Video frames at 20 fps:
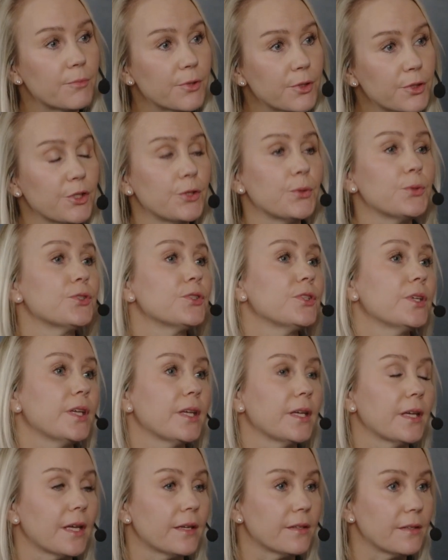
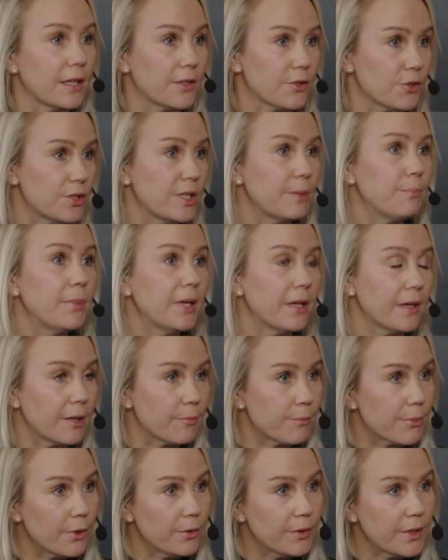producing, and shipping
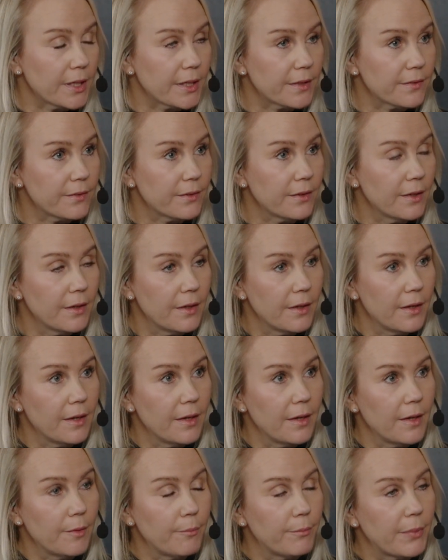our products.
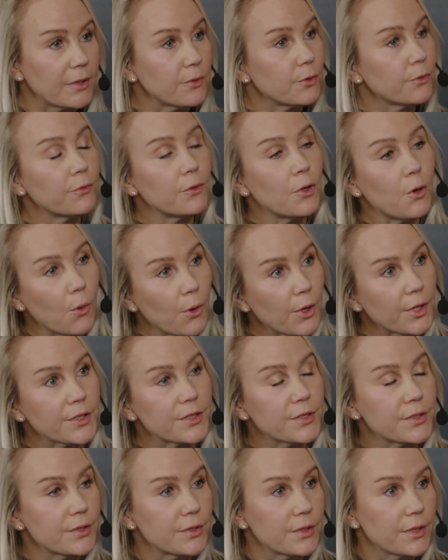But of
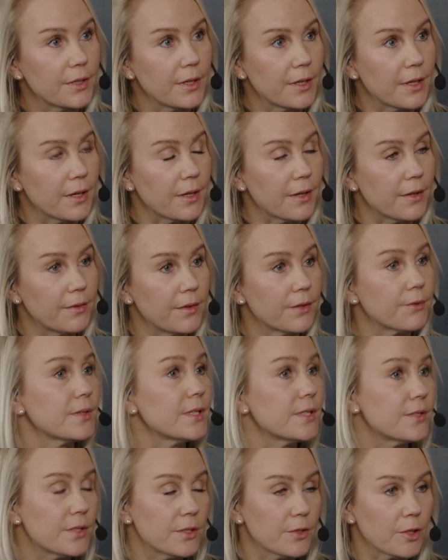course, there
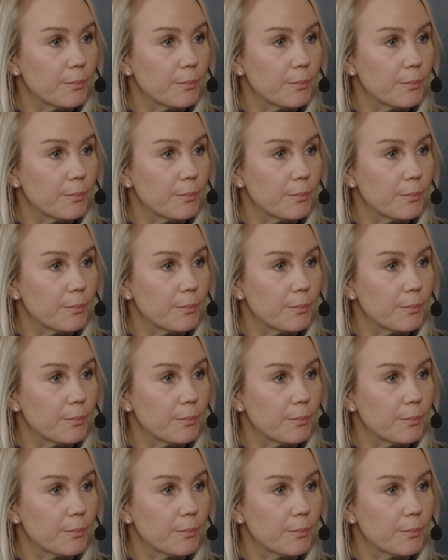is an